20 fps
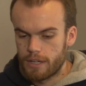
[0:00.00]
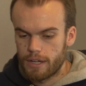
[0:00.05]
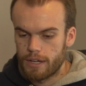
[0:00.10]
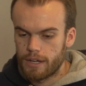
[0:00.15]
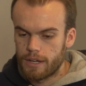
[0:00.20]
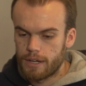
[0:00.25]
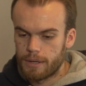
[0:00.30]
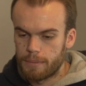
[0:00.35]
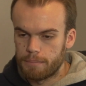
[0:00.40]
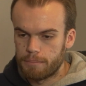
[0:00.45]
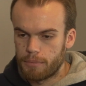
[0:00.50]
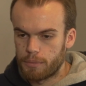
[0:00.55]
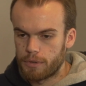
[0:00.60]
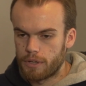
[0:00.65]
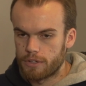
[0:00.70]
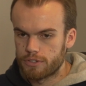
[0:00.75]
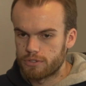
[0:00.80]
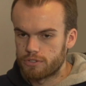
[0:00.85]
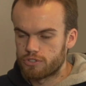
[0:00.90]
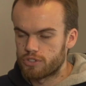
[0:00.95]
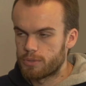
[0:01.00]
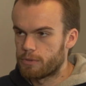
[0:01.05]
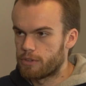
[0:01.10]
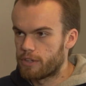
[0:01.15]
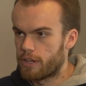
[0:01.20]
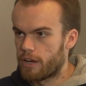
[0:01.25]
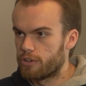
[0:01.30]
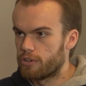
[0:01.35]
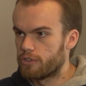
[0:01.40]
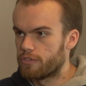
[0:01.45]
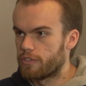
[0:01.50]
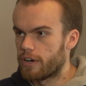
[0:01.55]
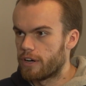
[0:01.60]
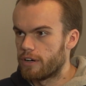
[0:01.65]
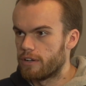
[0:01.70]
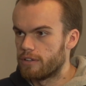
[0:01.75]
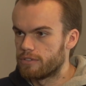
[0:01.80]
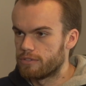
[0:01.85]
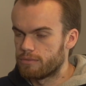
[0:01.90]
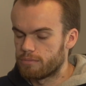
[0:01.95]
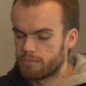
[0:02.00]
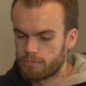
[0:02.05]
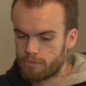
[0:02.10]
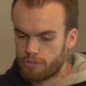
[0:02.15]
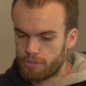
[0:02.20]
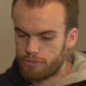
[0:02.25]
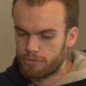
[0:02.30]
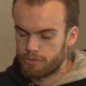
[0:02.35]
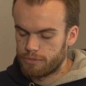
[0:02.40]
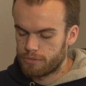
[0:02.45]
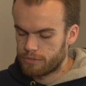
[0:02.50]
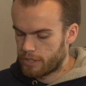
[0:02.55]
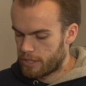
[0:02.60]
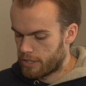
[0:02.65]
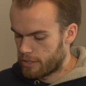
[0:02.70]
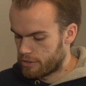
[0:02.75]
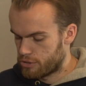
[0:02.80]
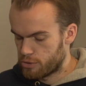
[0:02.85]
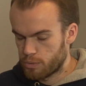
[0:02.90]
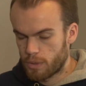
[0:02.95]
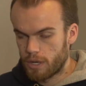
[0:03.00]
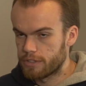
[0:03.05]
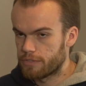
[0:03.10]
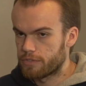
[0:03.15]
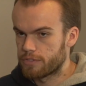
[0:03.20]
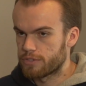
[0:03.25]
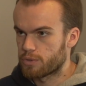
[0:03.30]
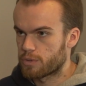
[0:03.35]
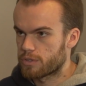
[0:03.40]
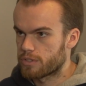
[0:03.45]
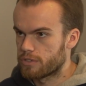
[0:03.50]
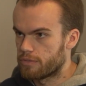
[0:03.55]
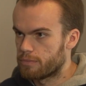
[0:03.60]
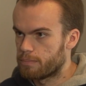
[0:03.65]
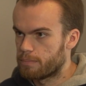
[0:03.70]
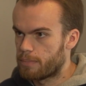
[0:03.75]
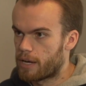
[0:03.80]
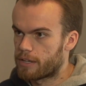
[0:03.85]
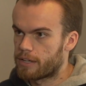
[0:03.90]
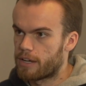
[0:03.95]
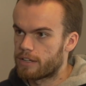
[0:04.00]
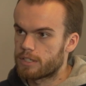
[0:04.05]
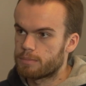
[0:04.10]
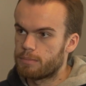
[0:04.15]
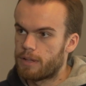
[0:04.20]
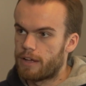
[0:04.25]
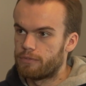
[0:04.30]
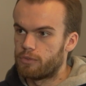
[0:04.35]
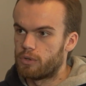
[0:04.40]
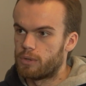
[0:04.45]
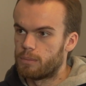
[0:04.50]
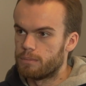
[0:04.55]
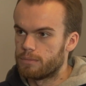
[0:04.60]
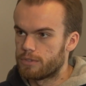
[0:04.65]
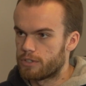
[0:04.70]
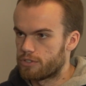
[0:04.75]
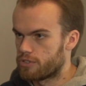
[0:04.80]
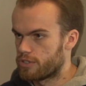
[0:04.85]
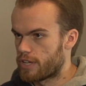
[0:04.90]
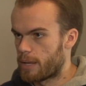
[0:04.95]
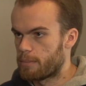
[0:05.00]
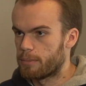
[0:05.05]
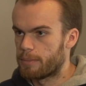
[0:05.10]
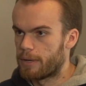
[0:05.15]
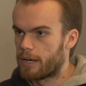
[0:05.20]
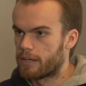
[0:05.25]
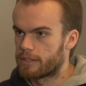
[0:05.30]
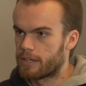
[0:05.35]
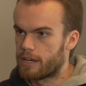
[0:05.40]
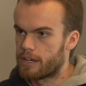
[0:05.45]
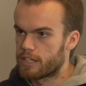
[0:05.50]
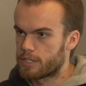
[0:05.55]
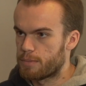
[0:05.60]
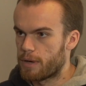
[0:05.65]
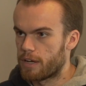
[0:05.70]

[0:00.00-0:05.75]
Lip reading: but we also distribute the audio file to all different sorts of podcast platforms, such as Apple Podcasts,